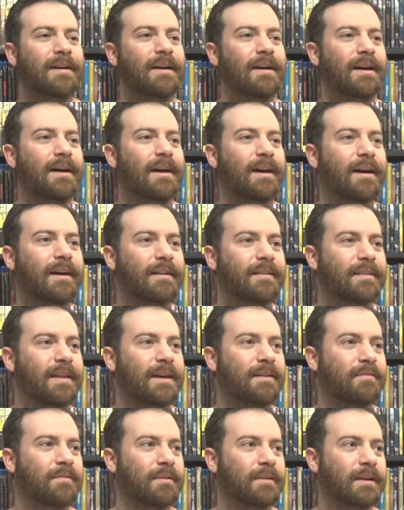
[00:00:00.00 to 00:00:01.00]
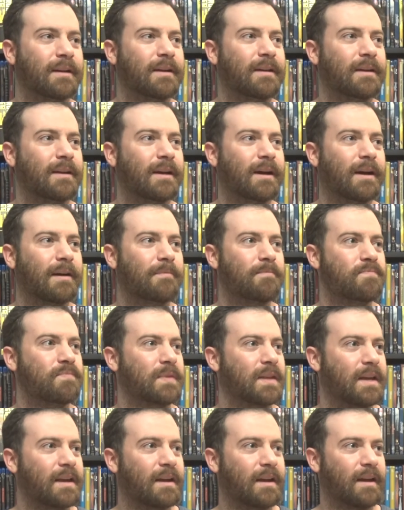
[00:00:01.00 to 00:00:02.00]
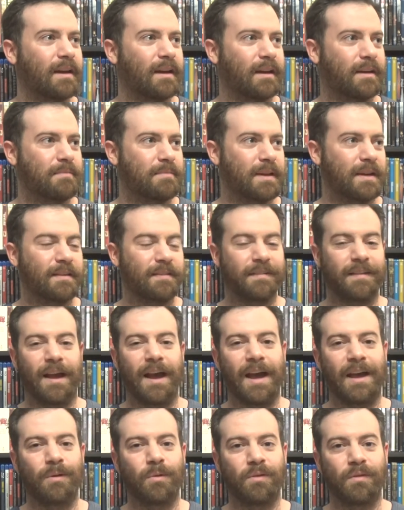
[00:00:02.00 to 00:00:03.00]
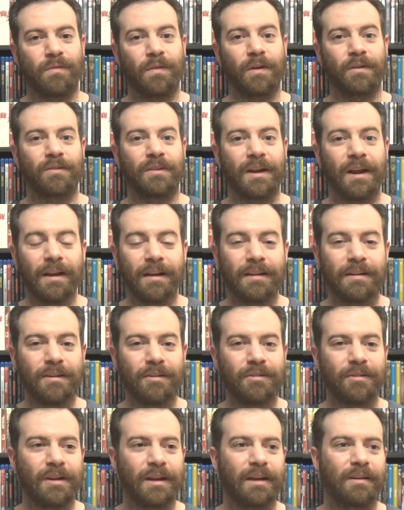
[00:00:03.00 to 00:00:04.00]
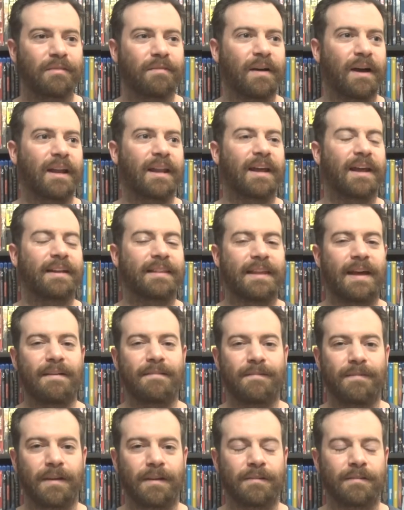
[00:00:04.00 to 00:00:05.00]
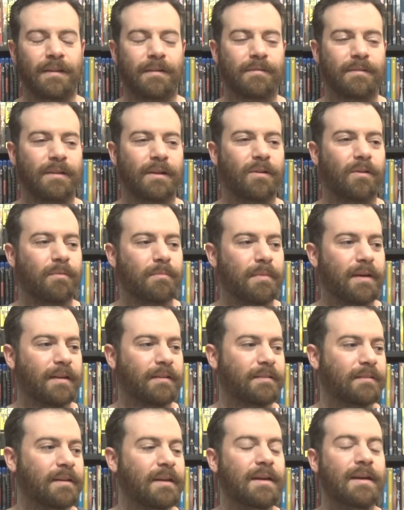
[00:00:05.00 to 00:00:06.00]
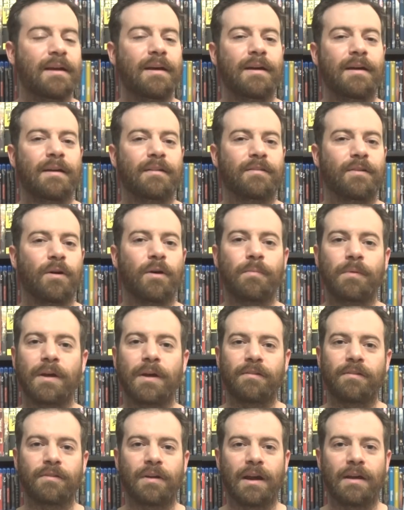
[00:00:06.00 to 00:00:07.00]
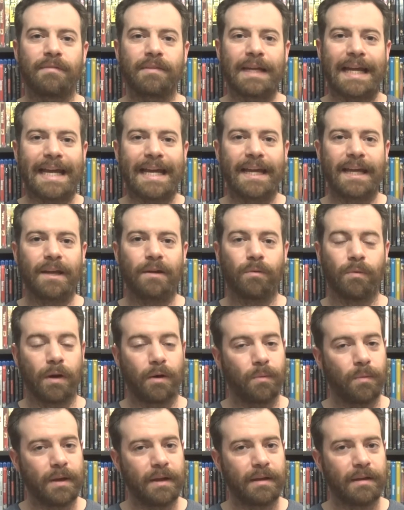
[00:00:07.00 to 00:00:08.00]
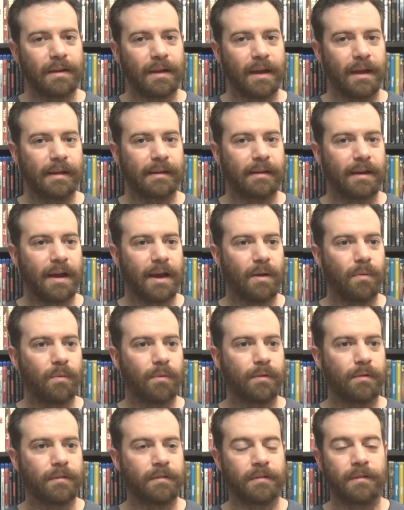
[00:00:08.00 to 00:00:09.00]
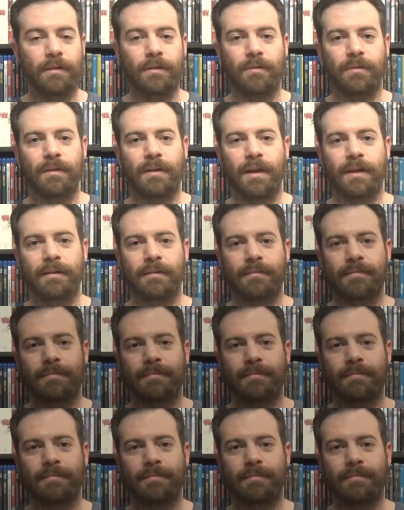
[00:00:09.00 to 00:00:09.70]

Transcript: uh, thankfully, um, yeah, it can be inside with the functioning air conditioning. Finally, got that fixed after that old mess. So, I hope you are having a great week, and I will see you again.